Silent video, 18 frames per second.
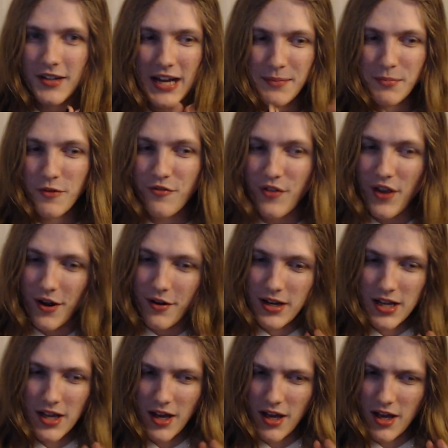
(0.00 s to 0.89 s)
I'm a very
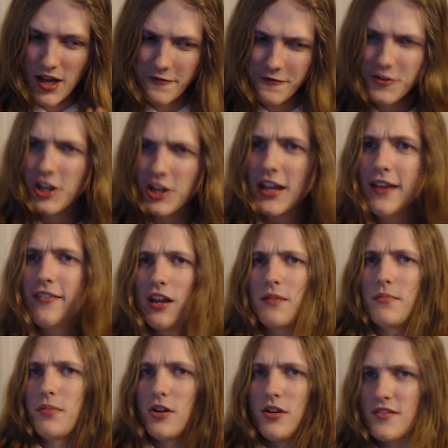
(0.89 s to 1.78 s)
forgiving
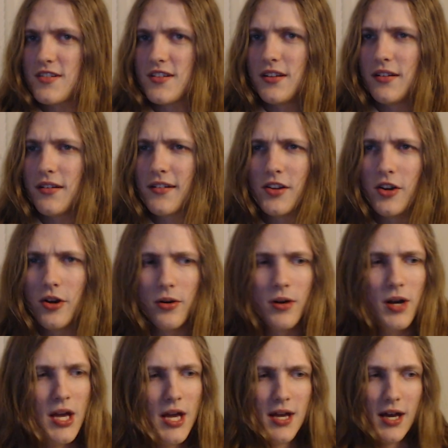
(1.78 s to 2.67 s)
person, so
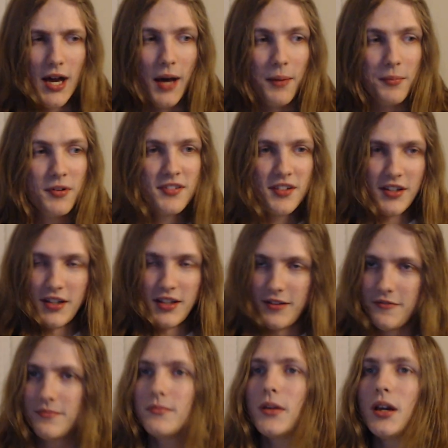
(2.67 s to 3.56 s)
I'm
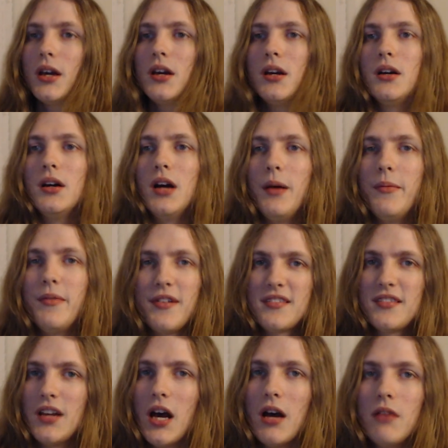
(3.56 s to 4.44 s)
gonna
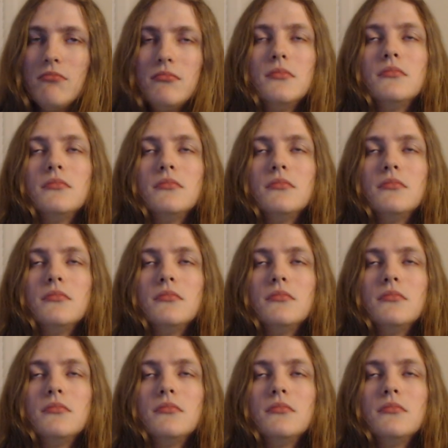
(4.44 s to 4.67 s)
stop.